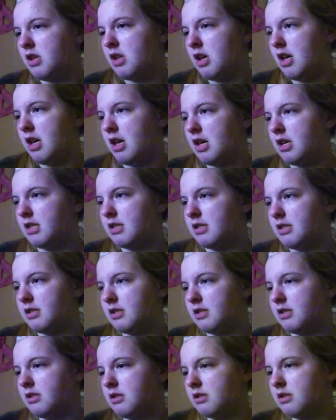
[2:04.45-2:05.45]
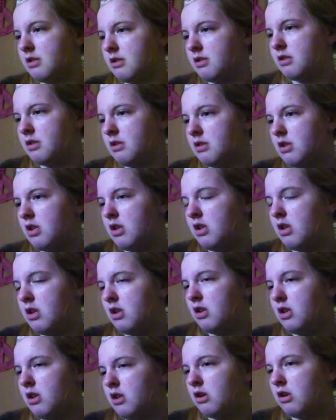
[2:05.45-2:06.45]
and
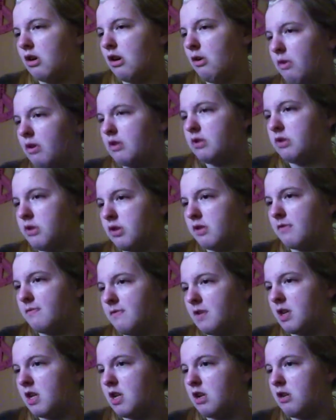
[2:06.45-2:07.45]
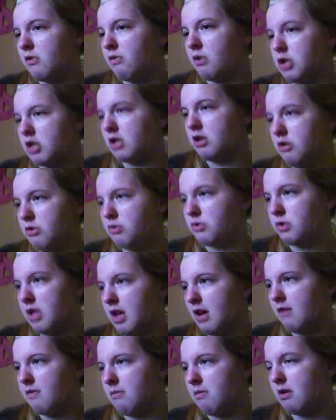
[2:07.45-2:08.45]
go into Canva, which I use
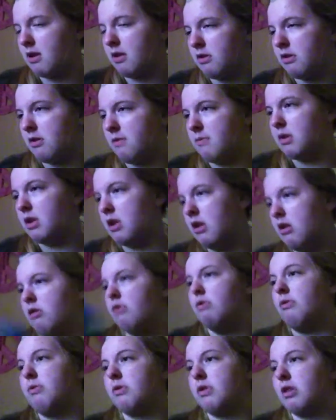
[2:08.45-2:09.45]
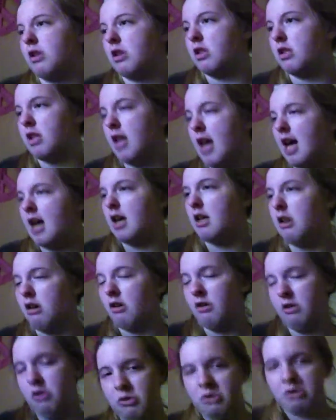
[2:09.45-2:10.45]
that for my thumbnails and add
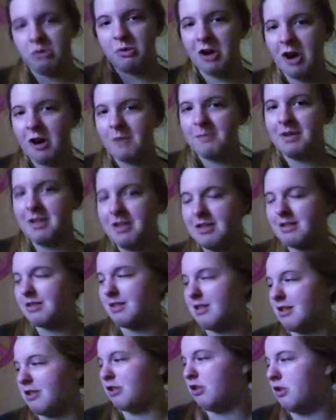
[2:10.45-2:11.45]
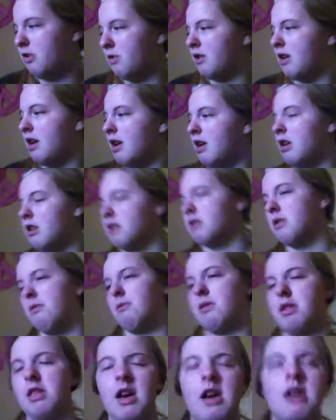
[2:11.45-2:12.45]
all the YouTube comments and like Q&A and stuff
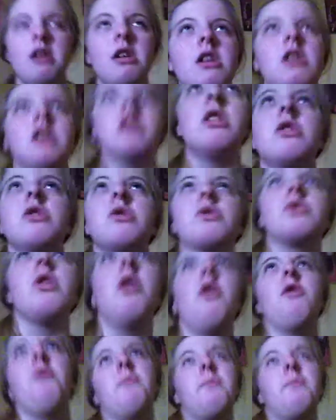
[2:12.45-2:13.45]
like that. So